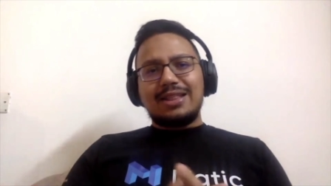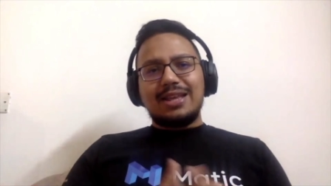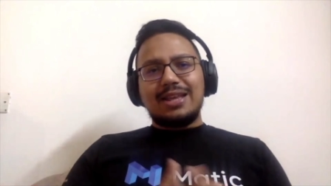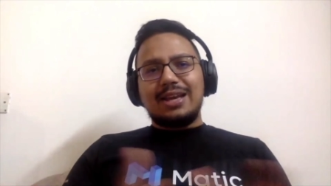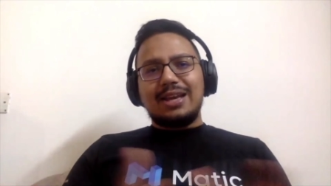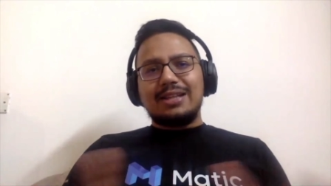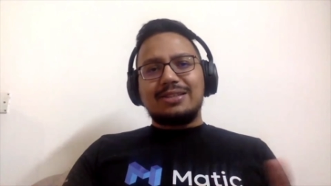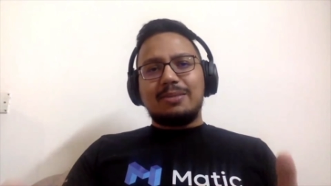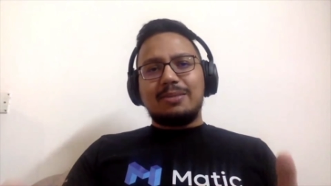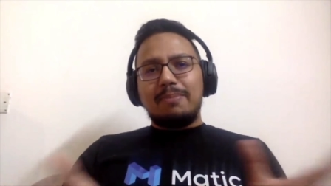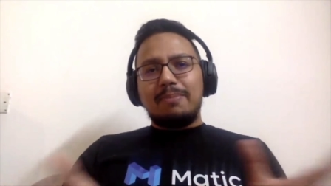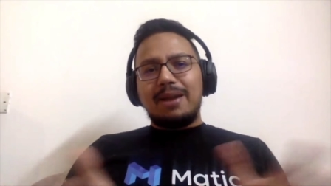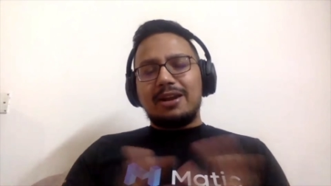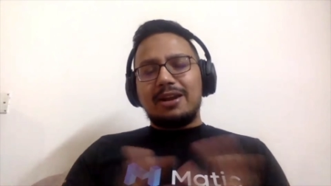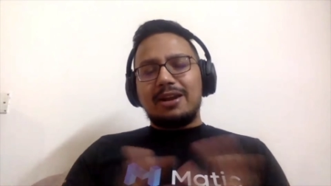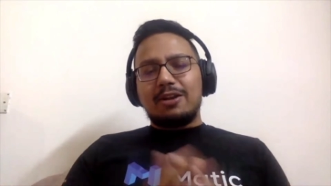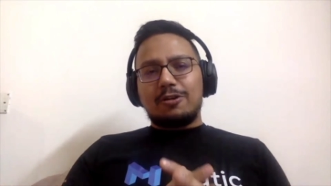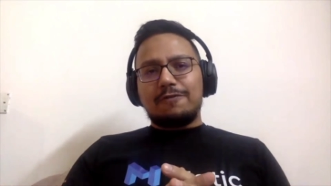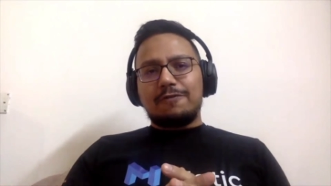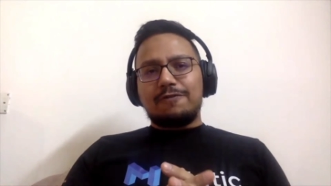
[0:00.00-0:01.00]
uh, i think it's a
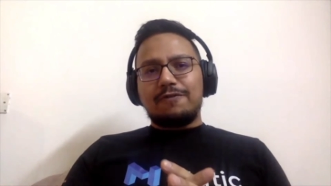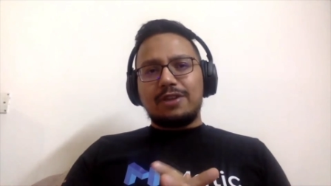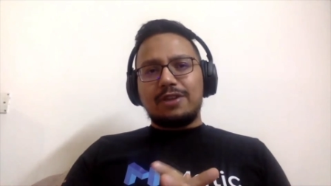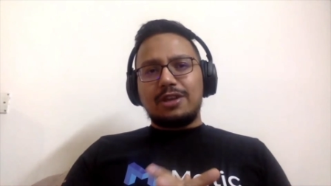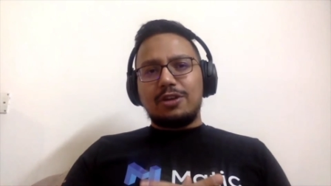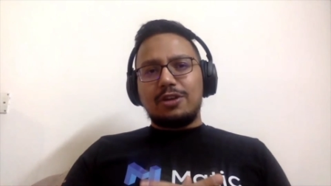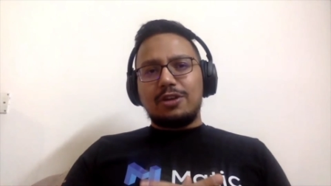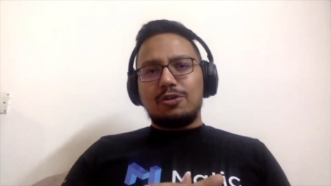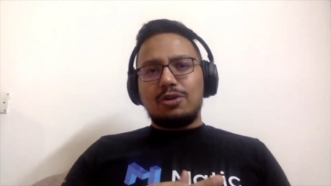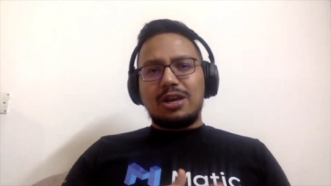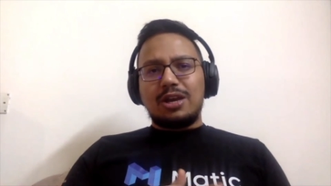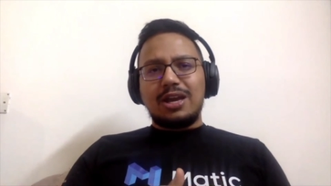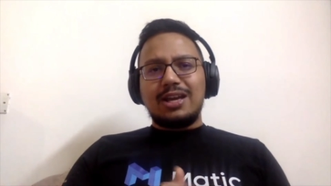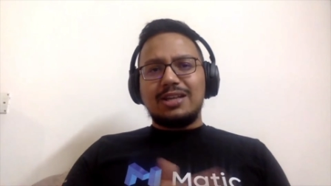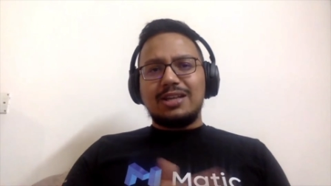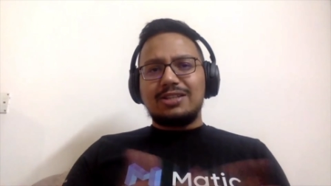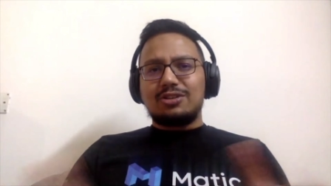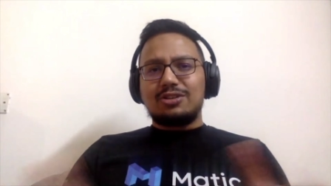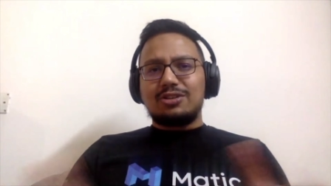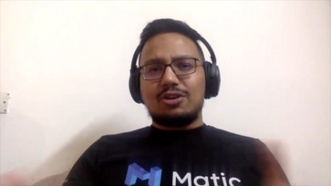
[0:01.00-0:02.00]
matter of you know
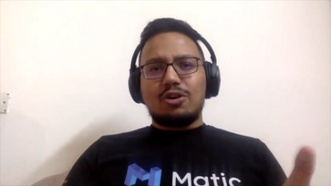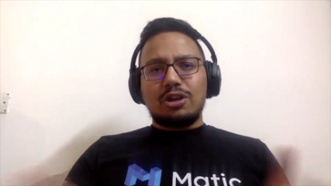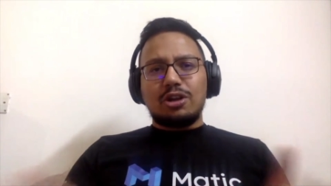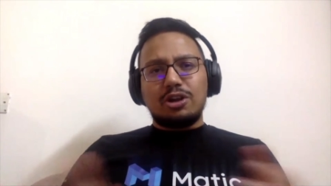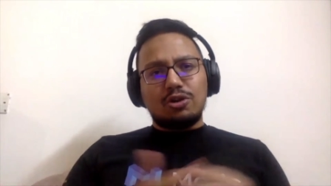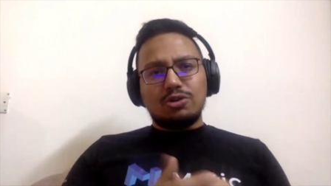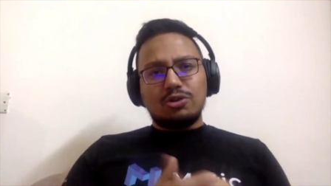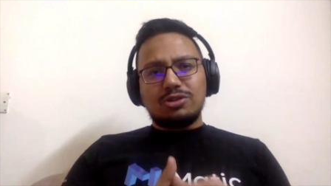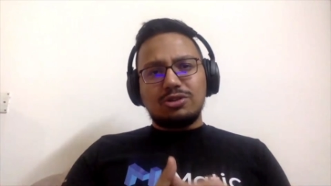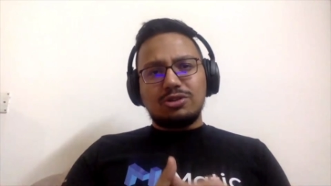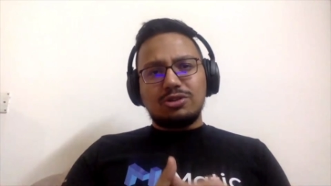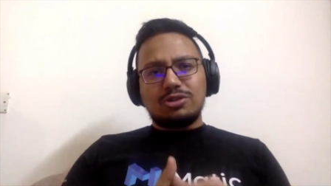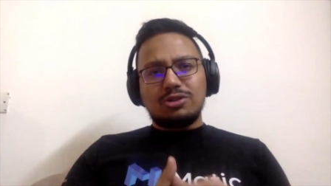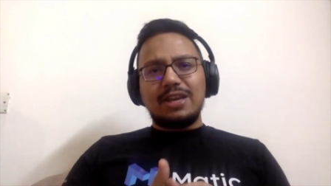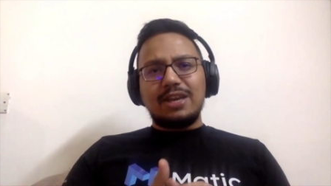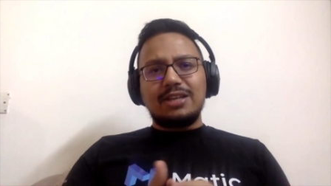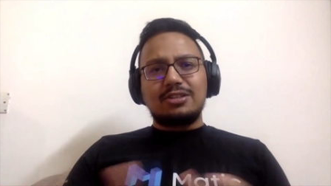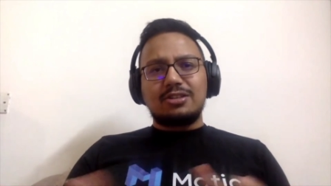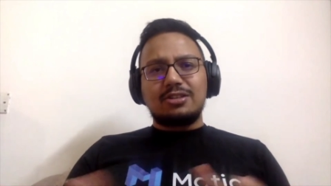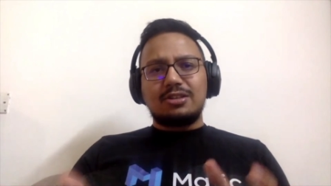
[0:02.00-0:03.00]
days or you know
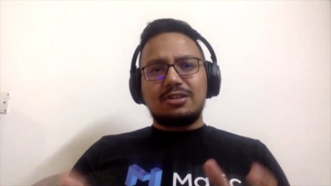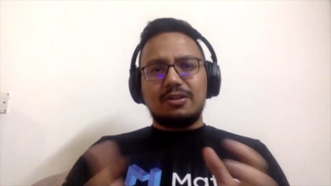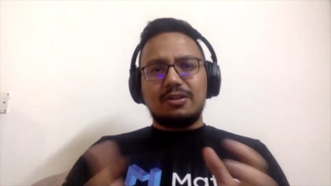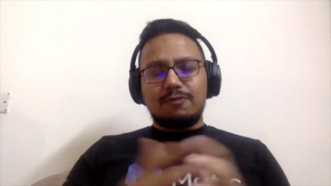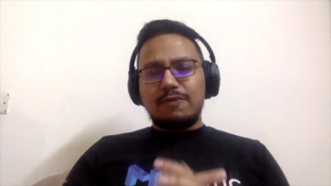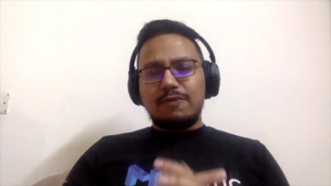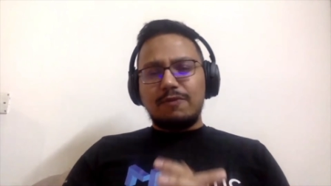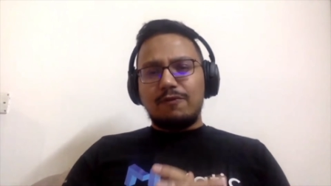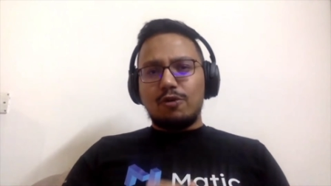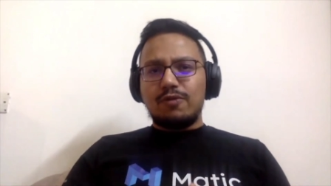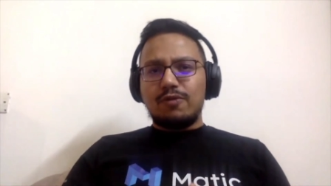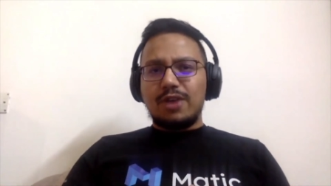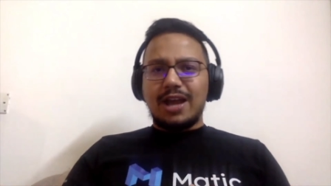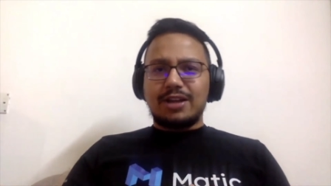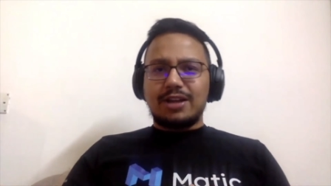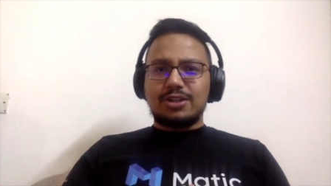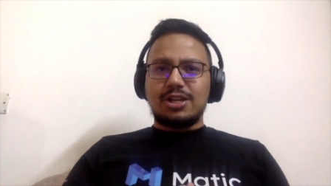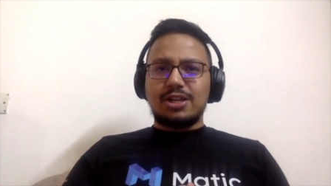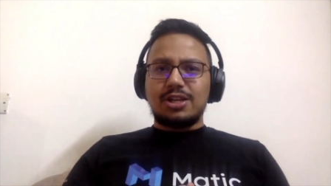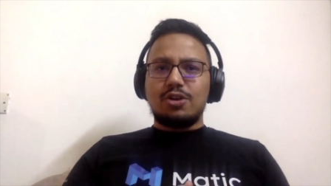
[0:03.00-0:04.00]
some weeks
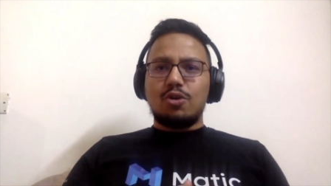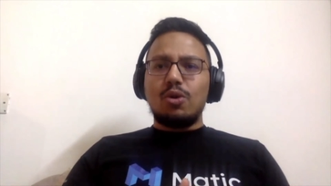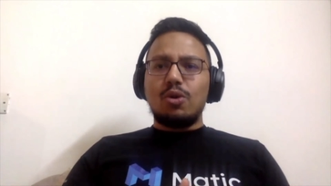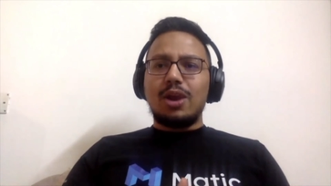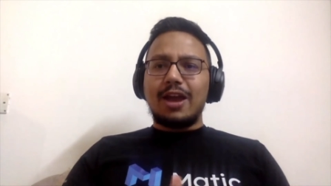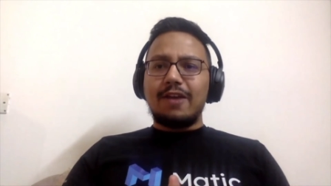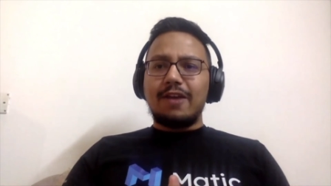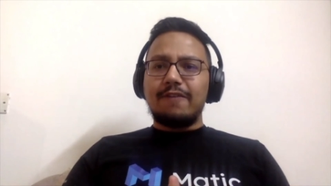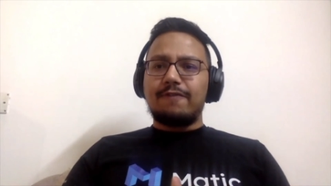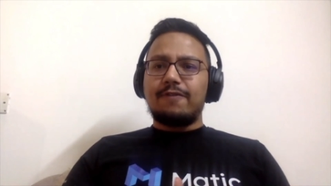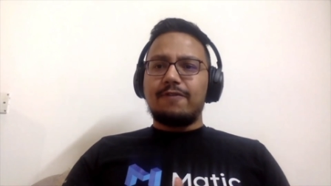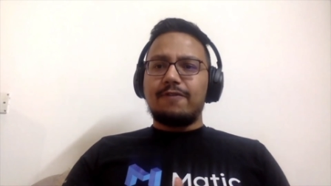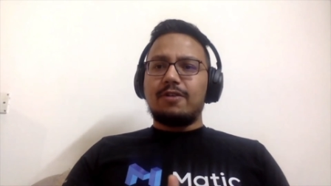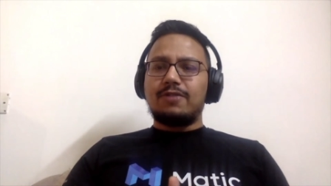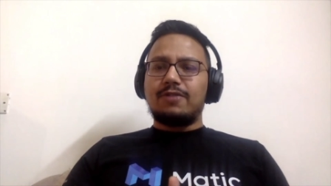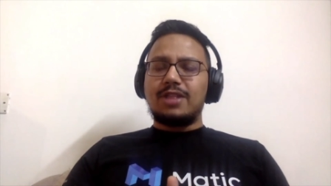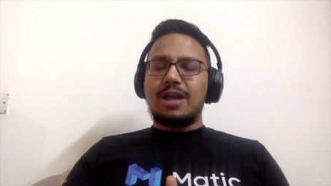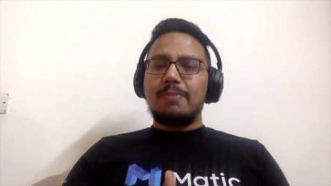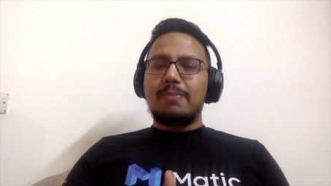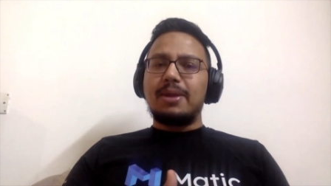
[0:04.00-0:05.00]
before we actually go live
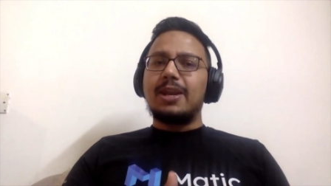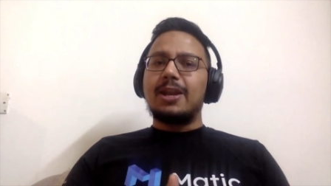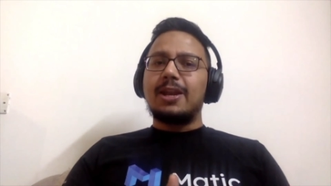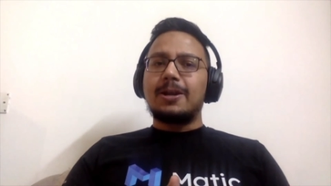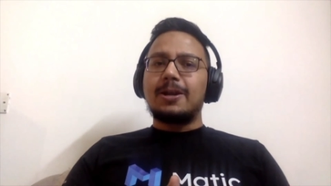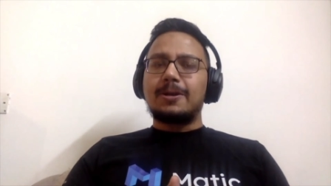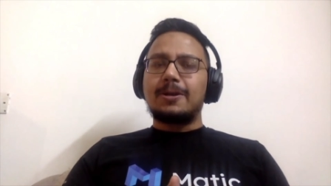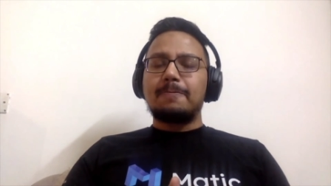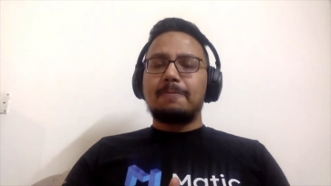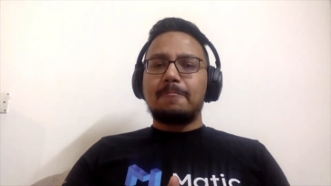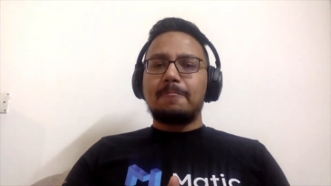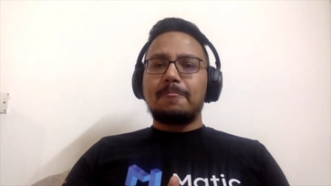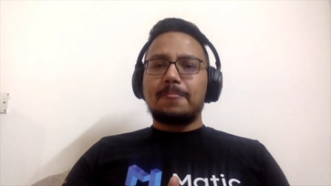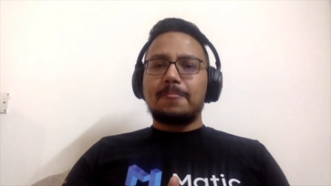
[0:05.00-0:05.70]
with our mainnet